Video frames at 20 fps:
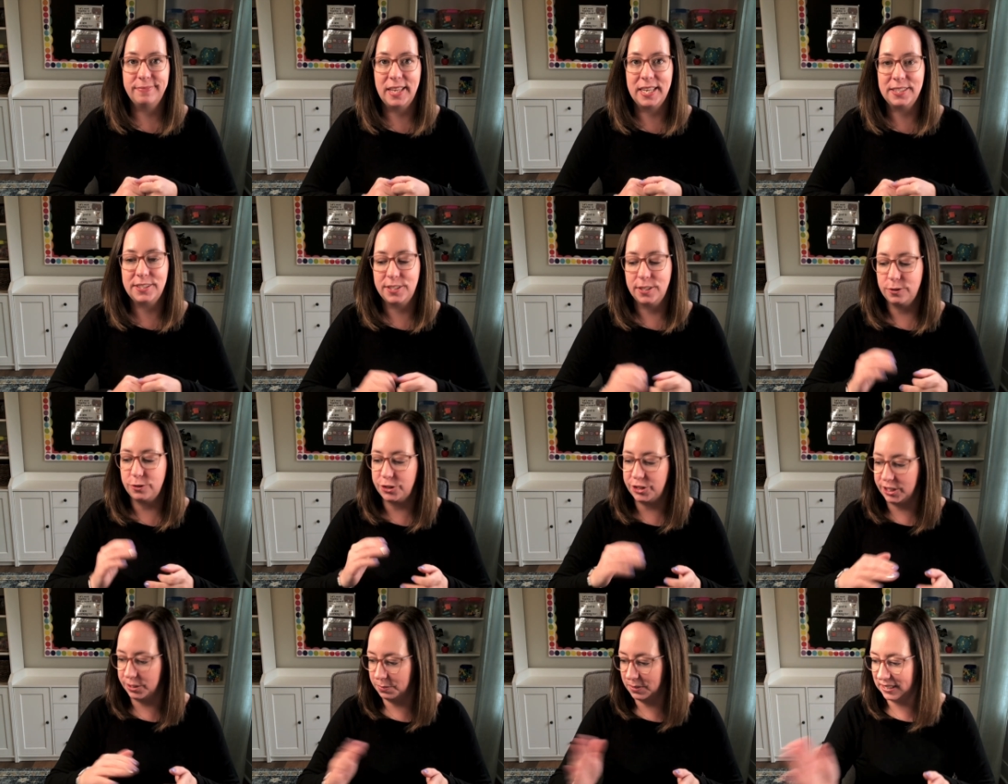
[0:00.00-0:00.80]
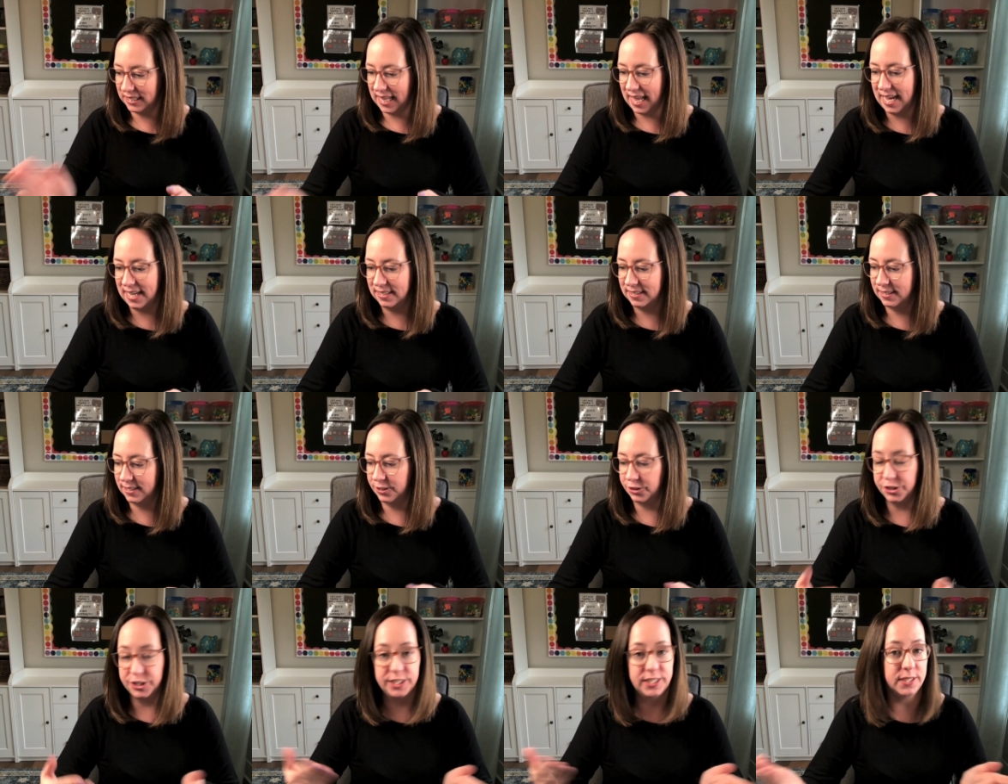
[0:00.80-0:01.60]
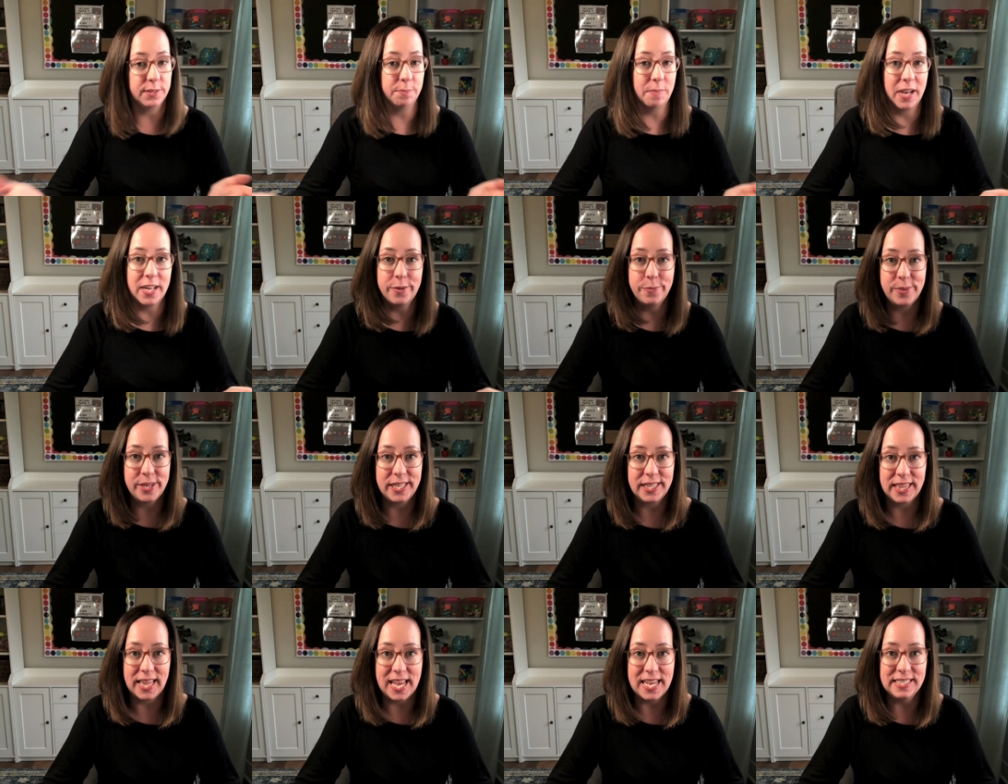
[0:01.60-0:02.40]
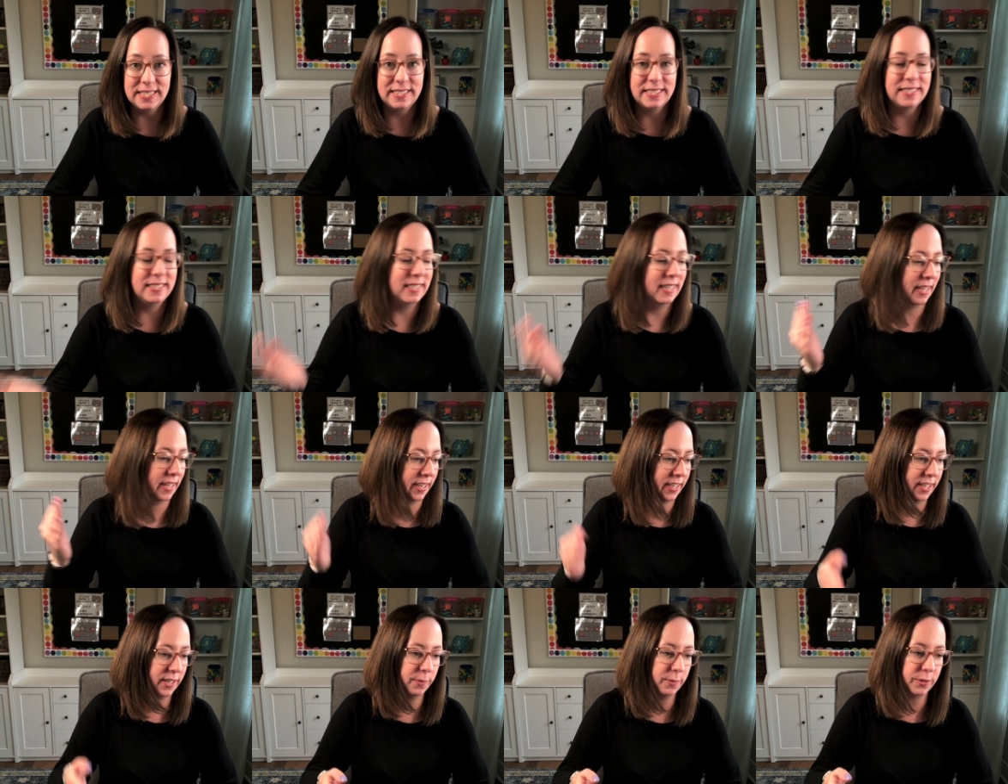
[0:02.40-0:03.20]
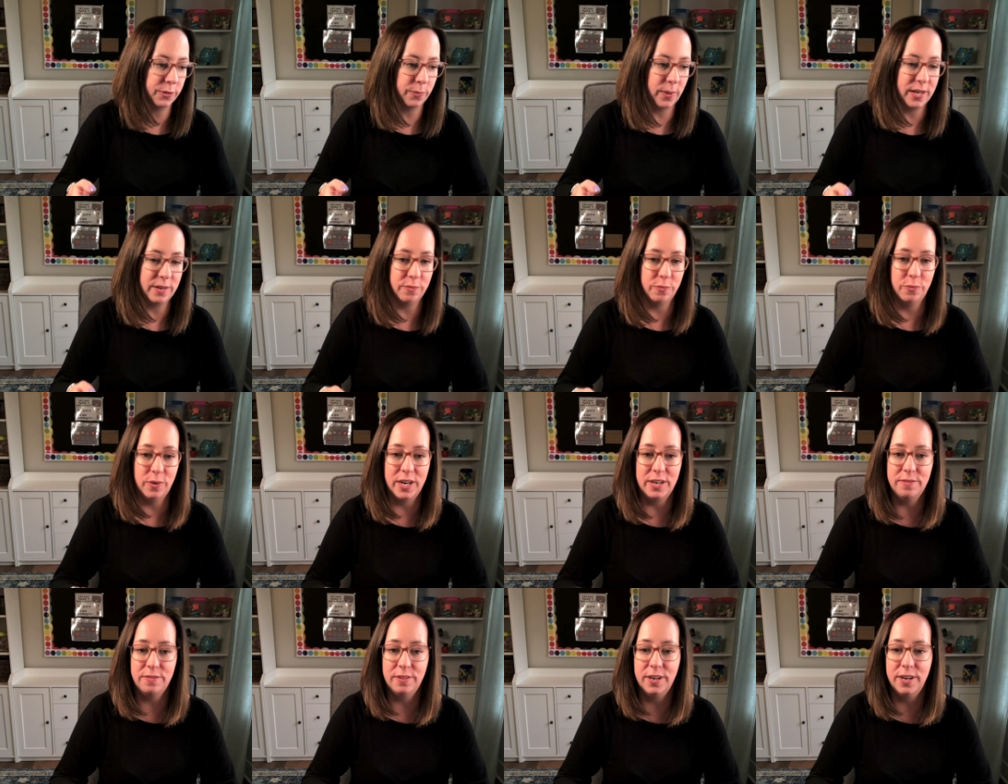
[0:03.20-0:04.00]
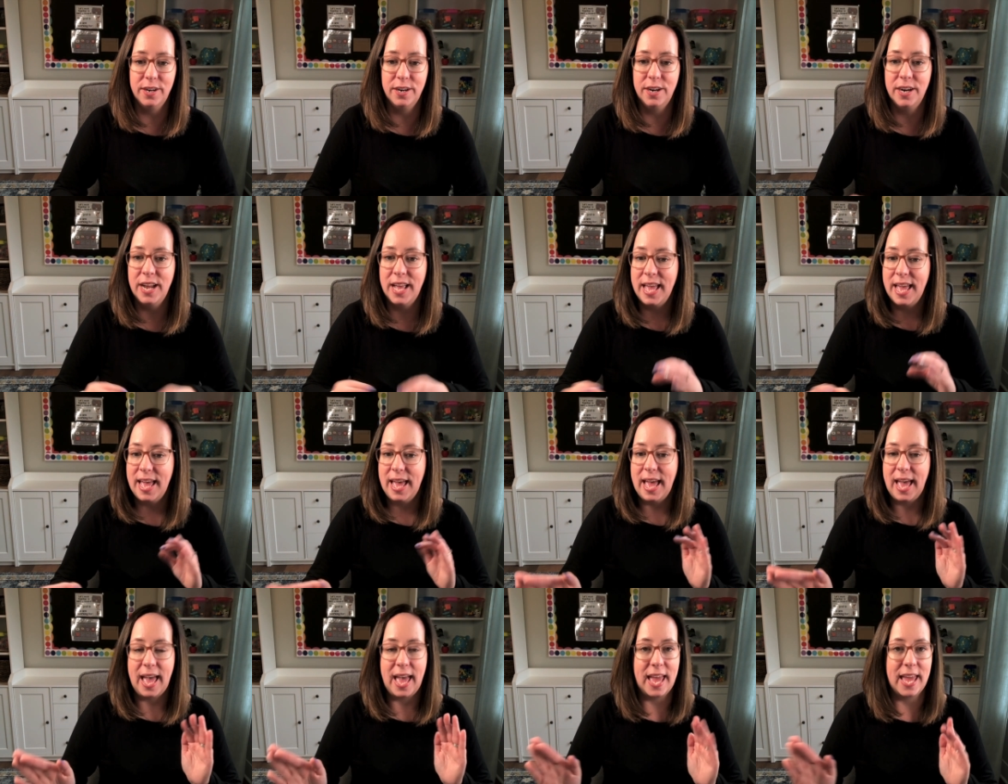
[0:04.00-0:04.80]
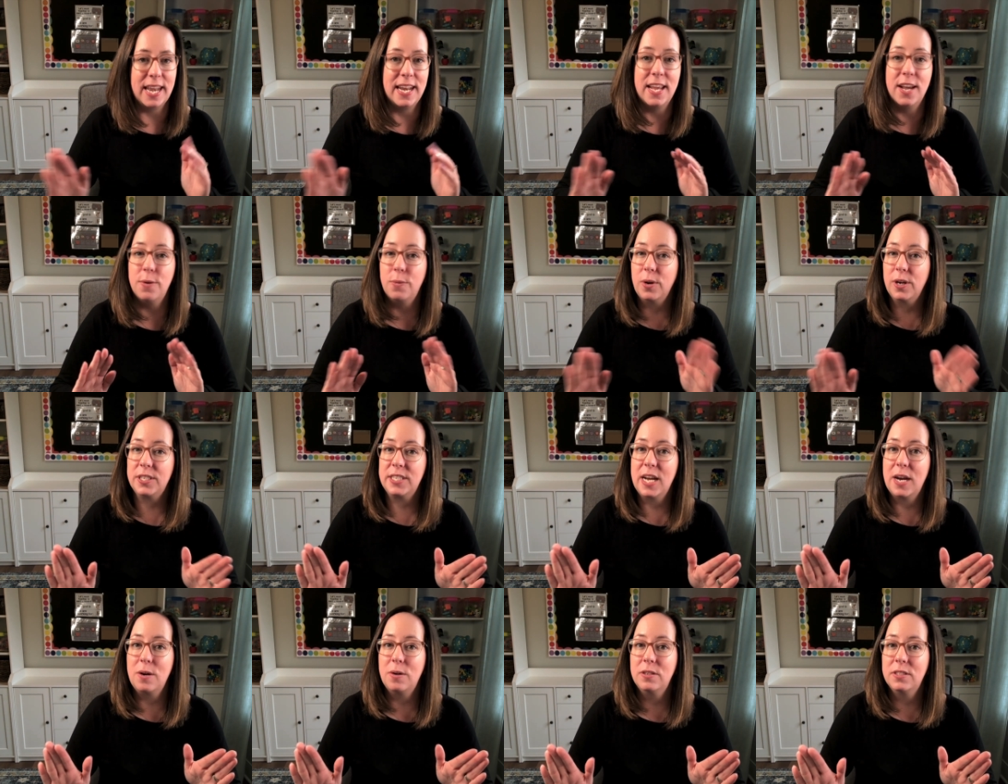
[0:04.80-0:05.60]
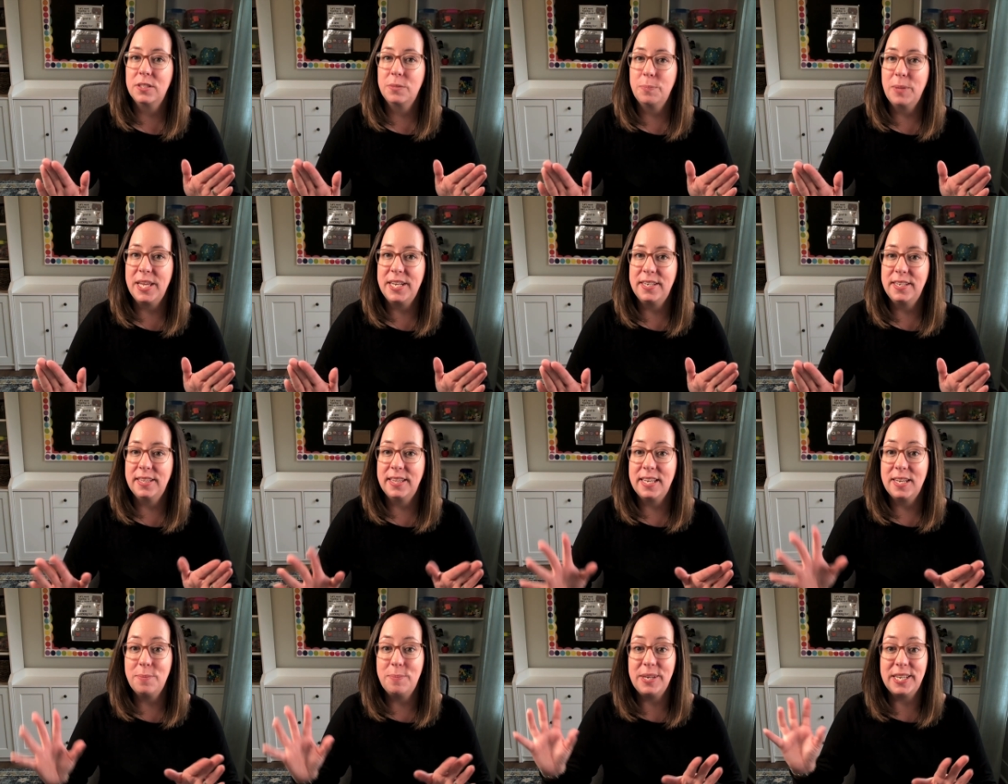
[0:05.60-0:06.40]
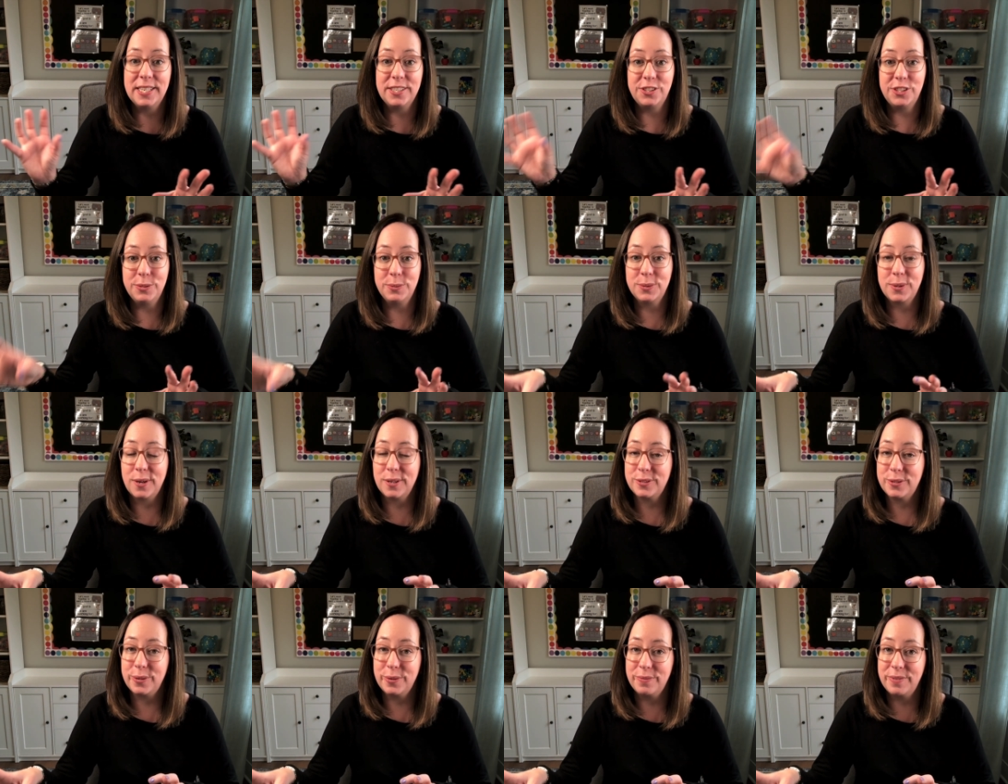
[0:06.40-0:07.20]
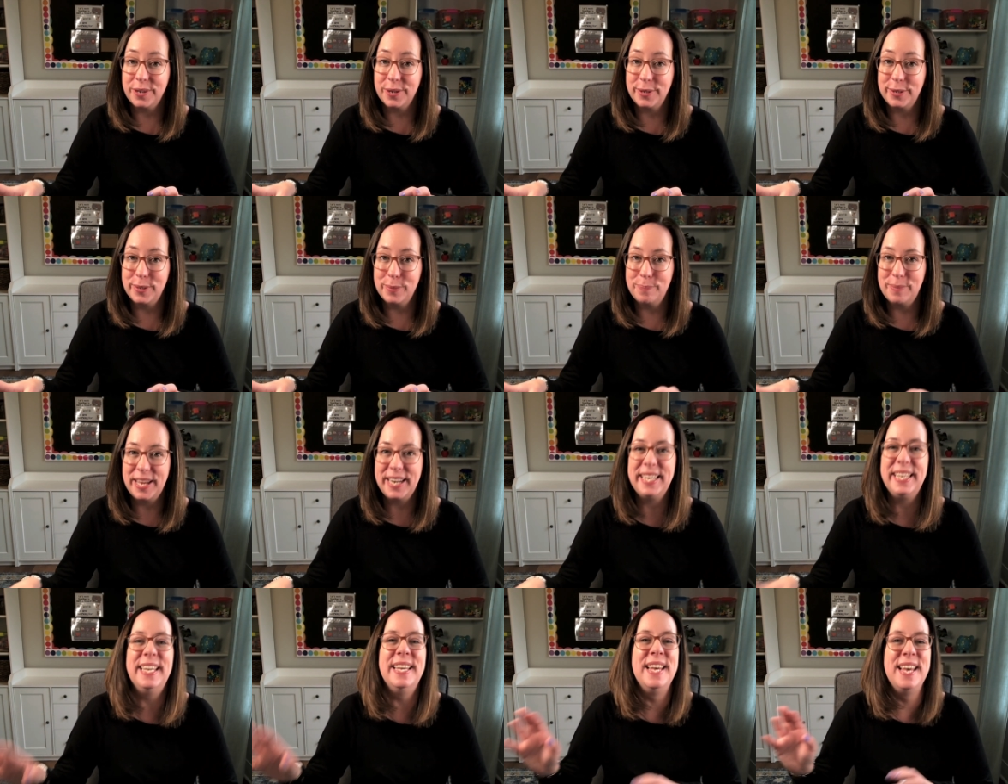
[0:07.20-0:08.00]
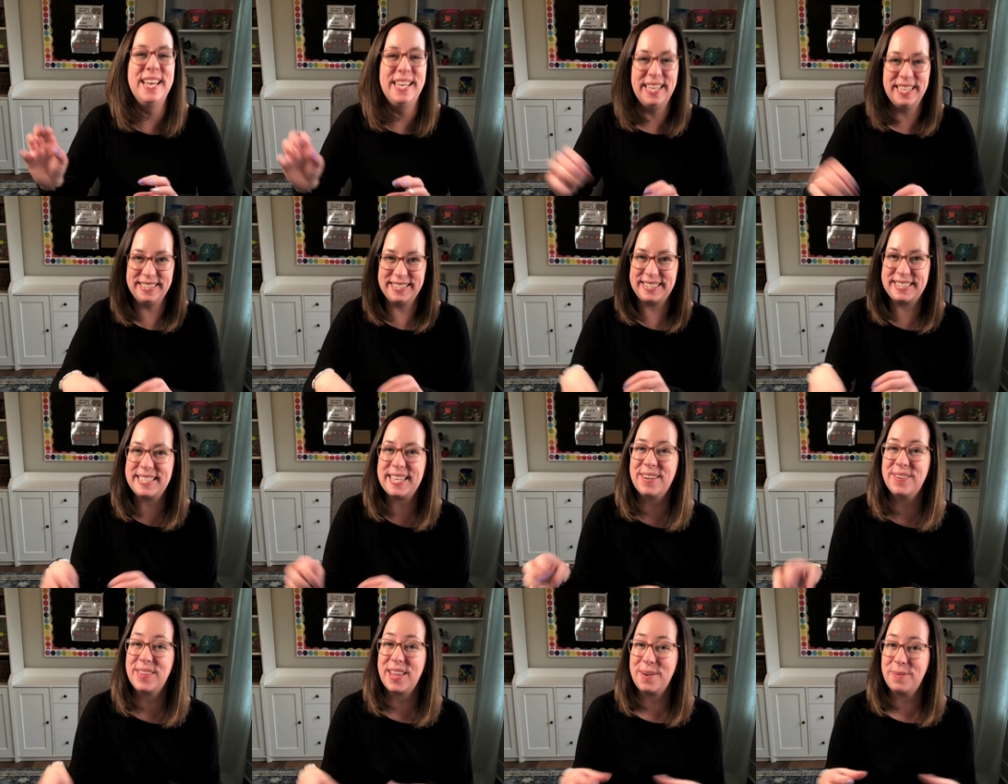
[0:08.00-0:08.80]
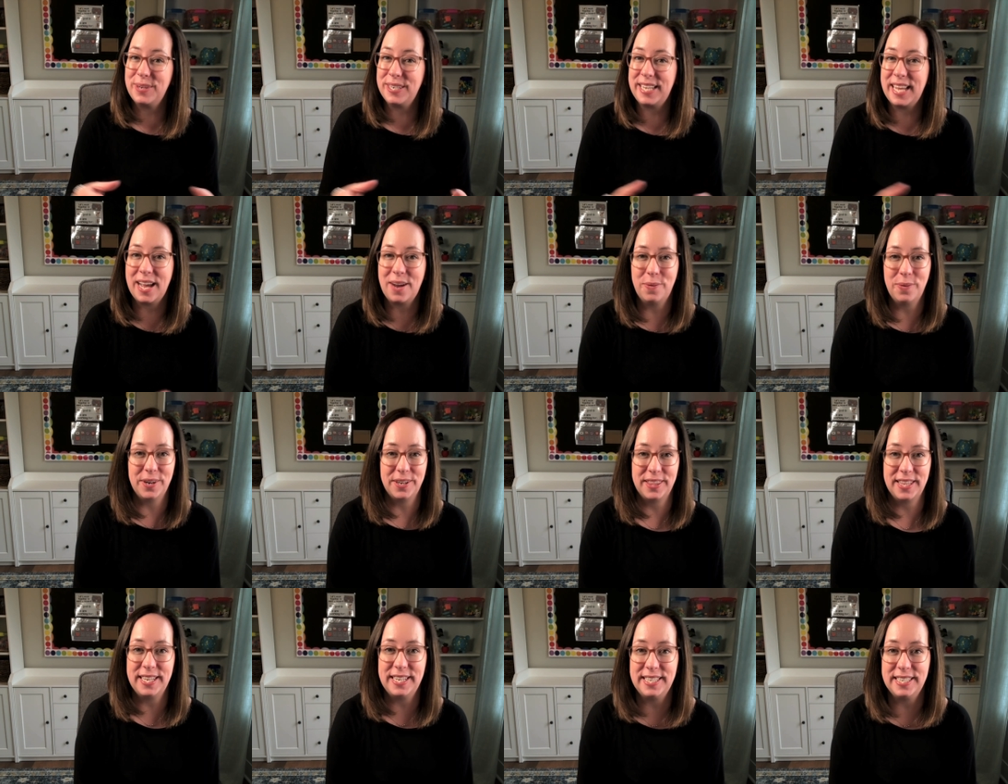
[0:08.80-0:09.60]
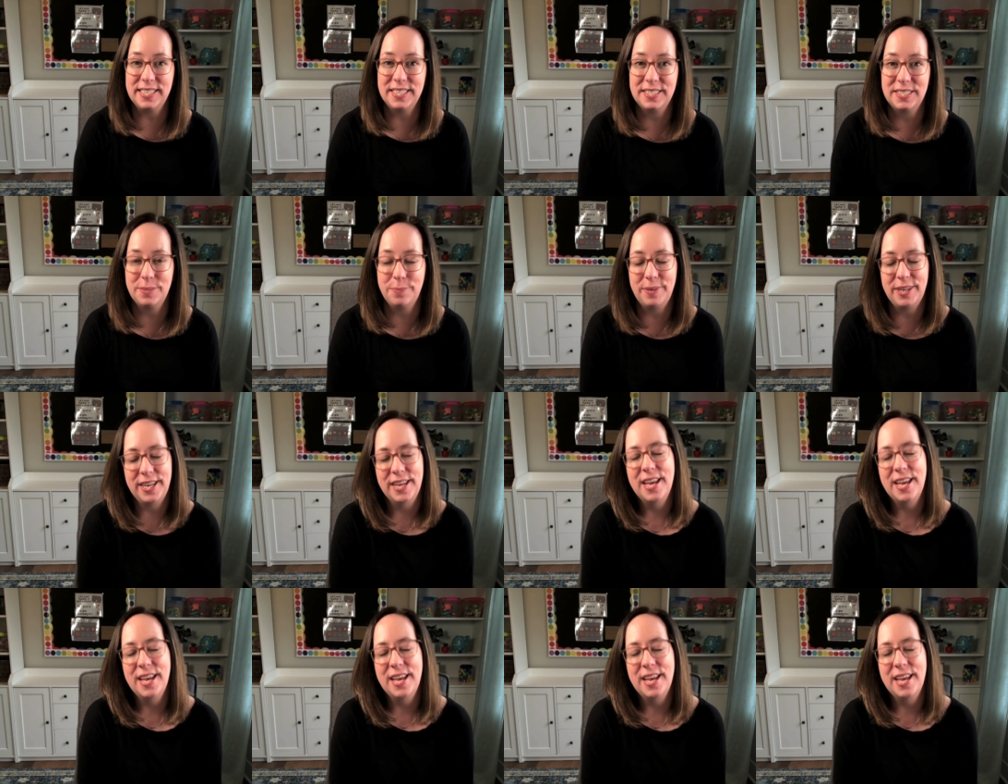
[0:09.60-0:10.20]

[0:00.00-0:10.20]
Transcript: And so she was last, and she didn't mind being last, and he was right in front of her, and it worked out splendidly because she was also a very good buddy, and so they would get where they needed to be.